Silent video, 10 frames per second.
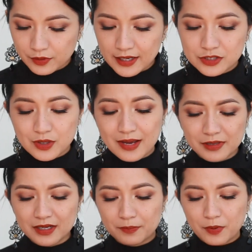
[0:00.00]
Okay, so
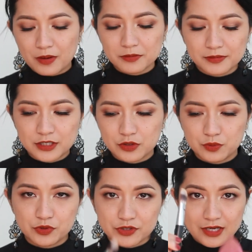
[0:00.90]
I'm gonna probably
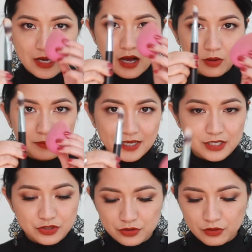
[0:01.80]
use a
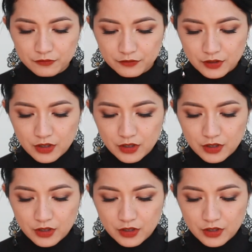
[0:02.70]
combination of